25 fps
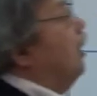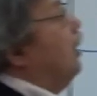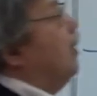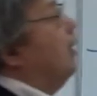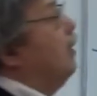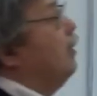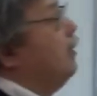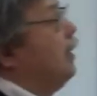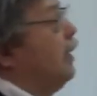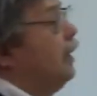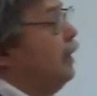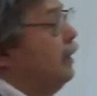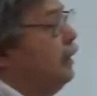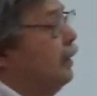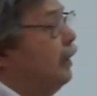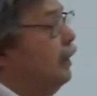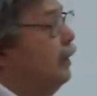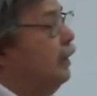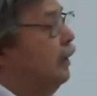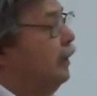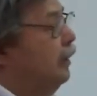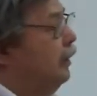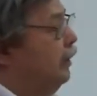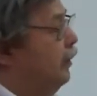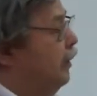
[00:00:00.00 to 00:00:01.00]
All right,
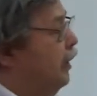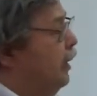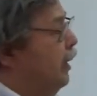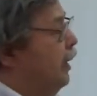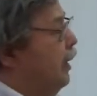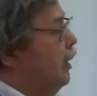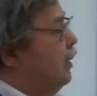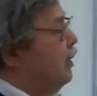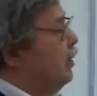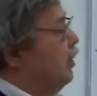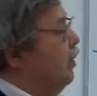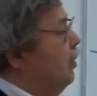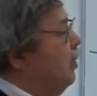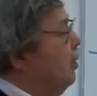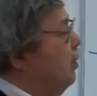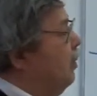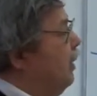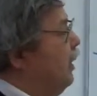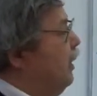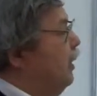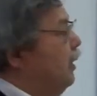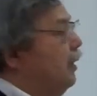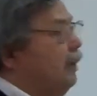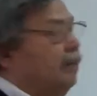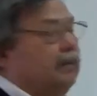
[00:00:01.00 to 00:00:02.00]
so
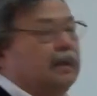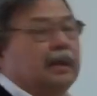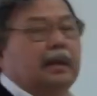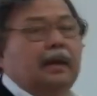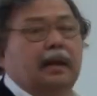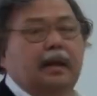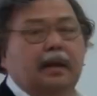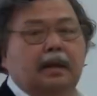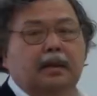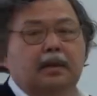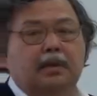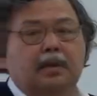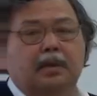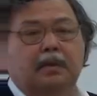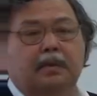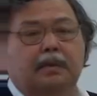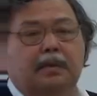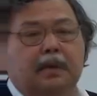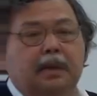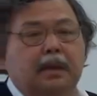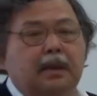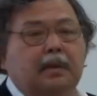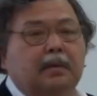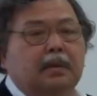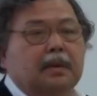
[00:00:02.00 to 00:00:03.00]
we have the actual
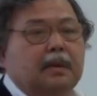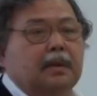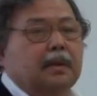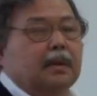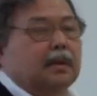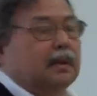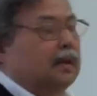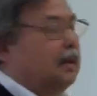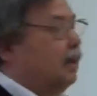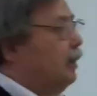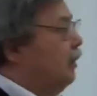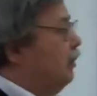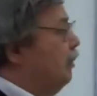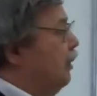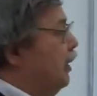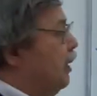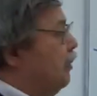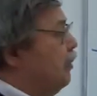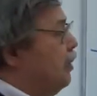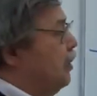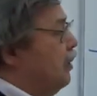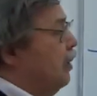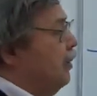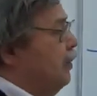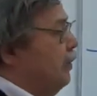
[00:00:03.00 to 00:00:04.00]
frequency that we
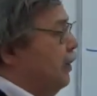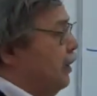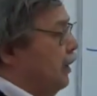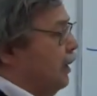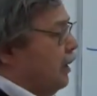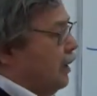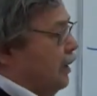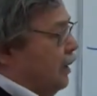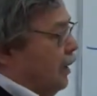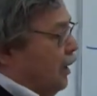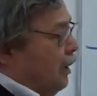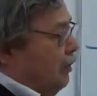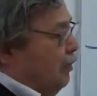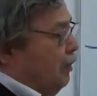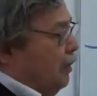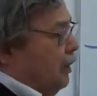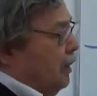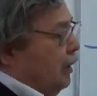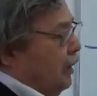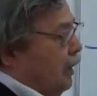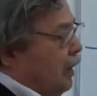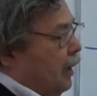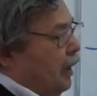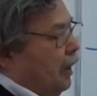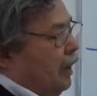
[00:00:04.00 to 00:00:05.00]
observe in the
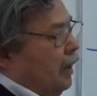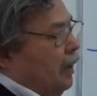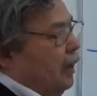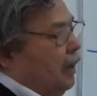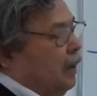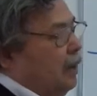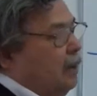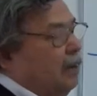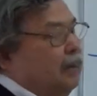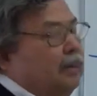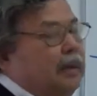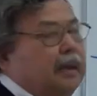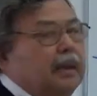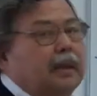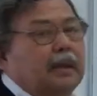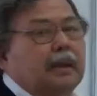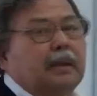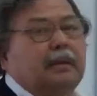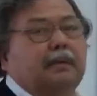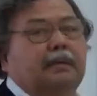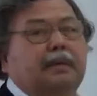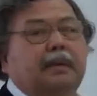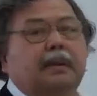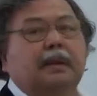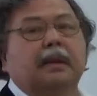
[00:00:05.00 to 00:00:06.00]
sample, and we
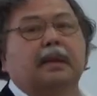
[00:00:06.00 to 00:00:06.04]
have